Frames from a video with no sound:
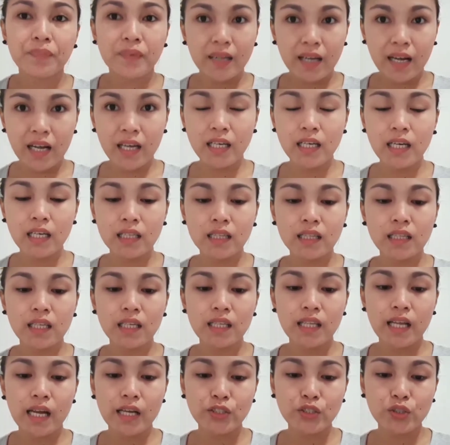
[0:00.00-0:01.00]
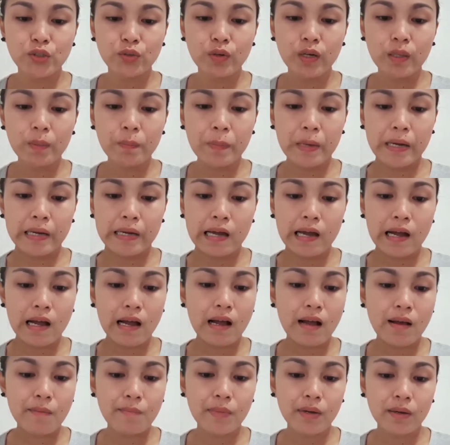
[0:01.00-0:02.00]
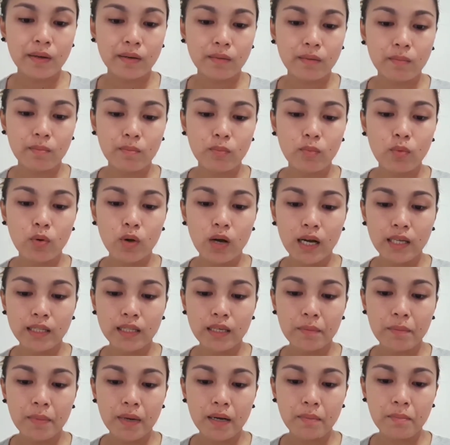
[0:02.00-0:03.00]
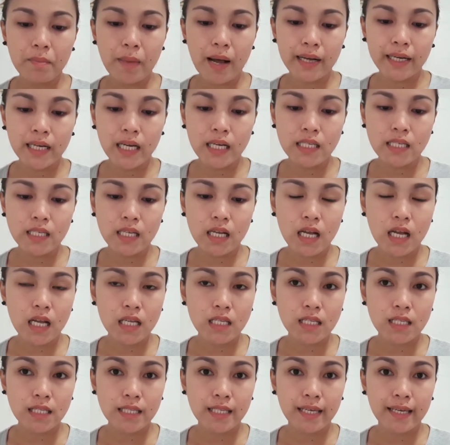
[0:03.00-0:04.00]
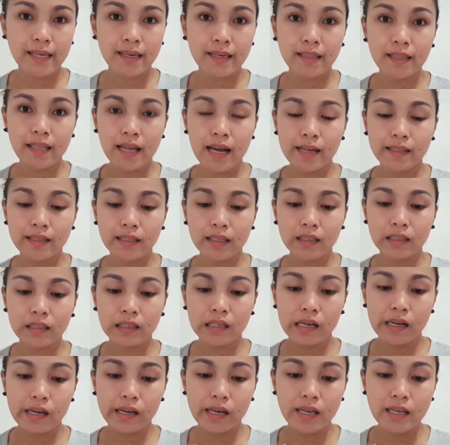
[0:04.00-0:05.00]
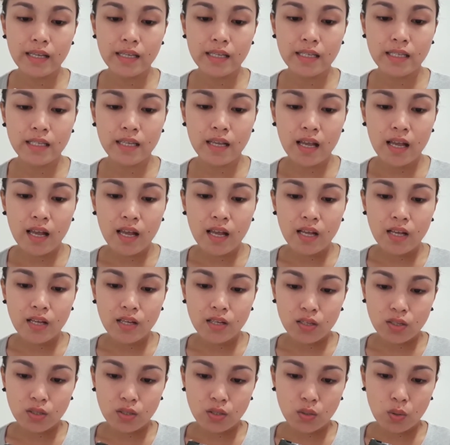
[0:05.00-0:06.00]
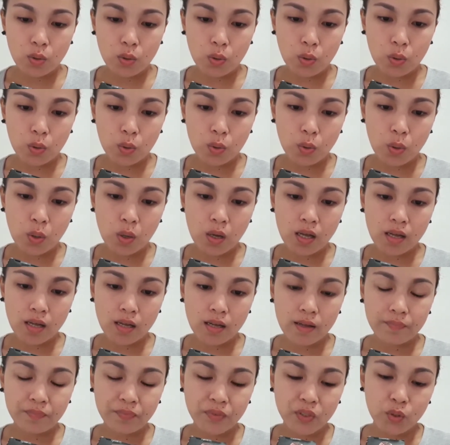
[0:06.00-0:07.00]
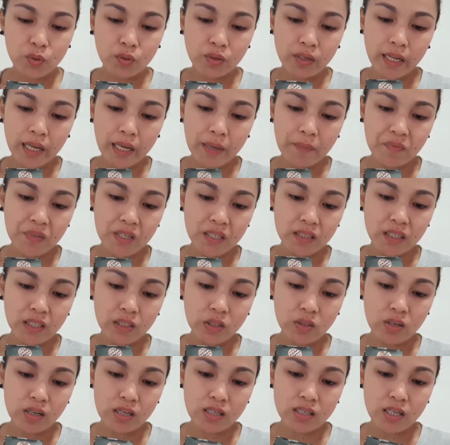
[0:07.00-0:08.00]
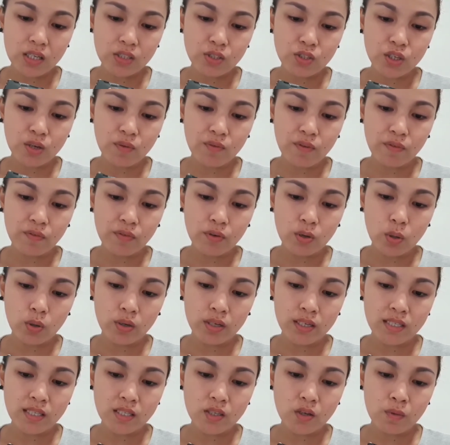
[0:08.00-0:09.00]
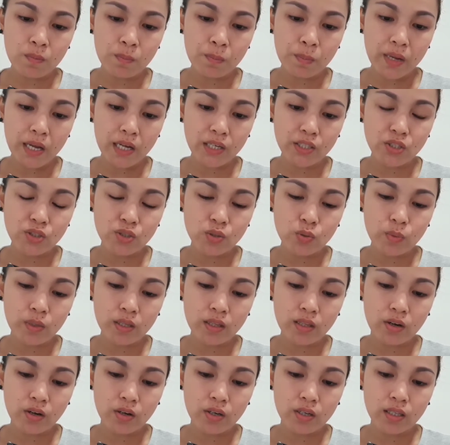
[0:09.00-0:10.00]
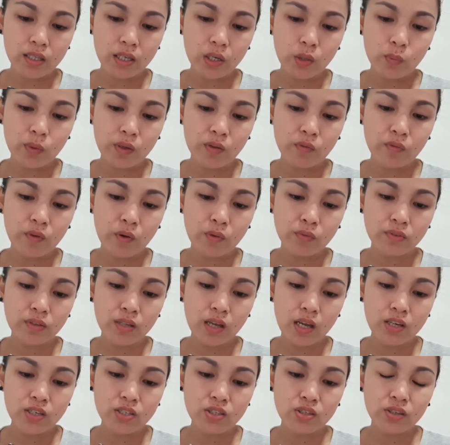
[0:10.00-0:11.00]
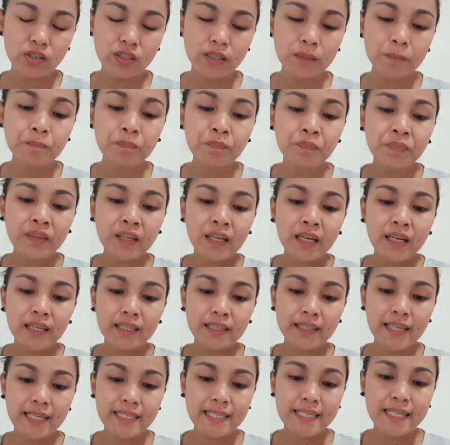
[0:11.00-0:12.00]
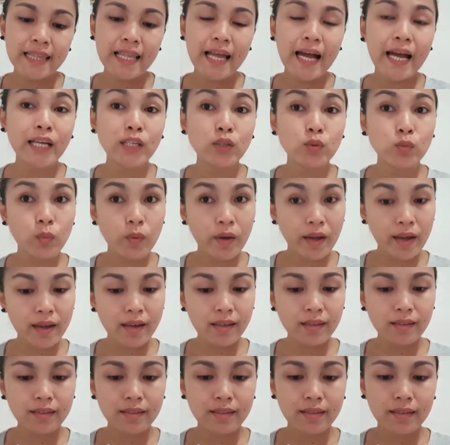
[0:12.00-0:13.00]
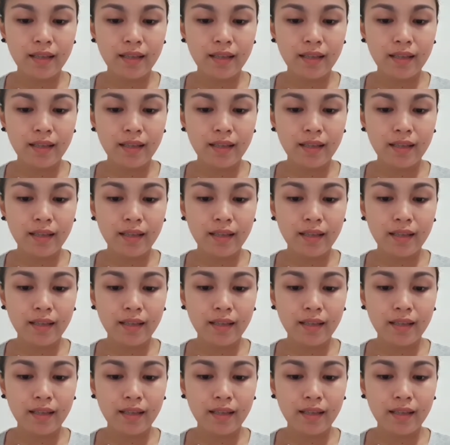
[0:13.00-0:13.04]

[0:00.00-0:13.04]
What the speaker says: I got the natural para mukha namang bagay sa skin natin, guys. So yung claim niya dito is achieve a flawless complexion with our liquid foundation that's lightweight